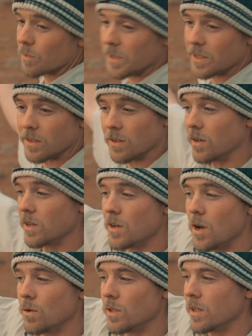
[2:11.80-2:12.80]
come in, they're going to
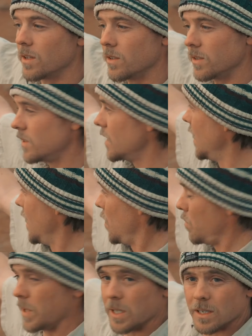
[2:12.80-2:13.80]
know that there's
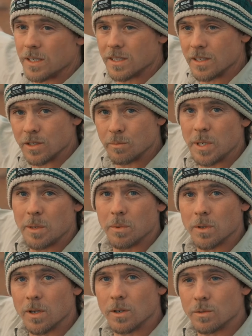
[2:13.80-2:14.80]
buildings and there's
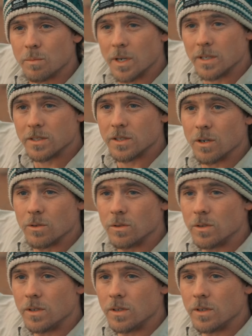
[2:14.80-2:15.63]
people close by, so